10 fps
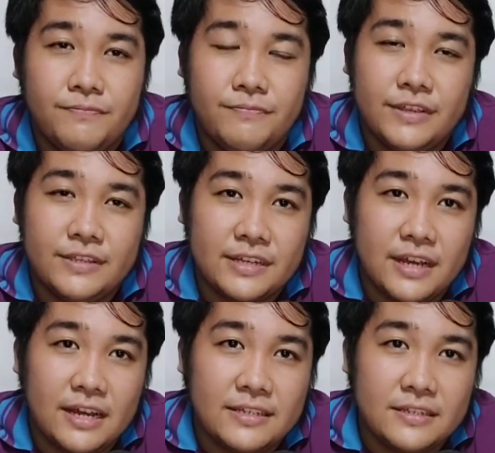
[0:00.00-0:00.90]

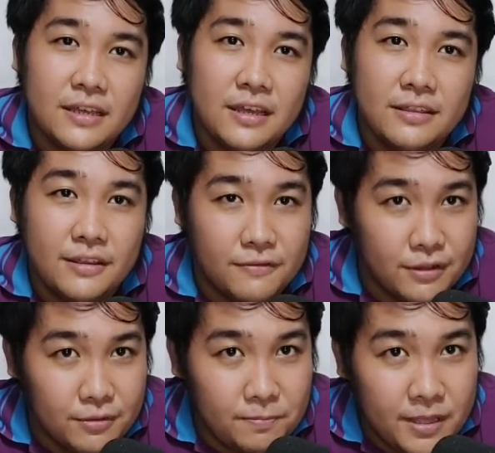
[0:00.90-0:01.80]
discuss
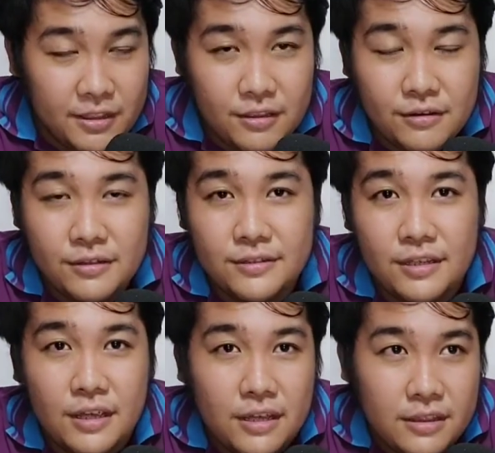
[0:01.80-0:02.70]
different opinions,
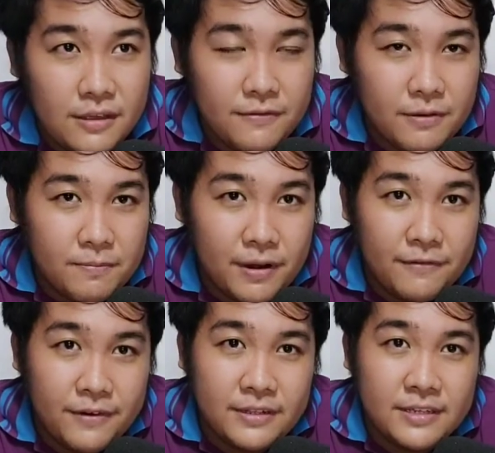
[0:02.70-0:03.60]
different
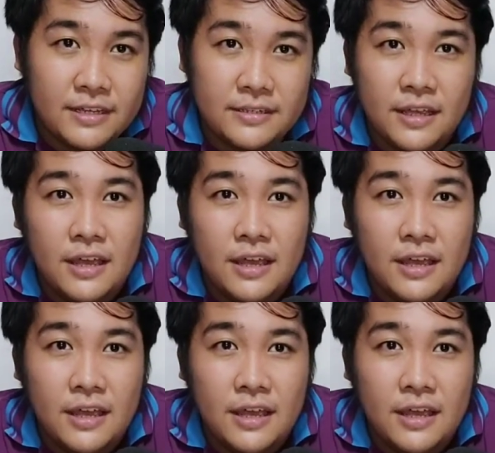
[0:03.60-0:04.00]
preferences,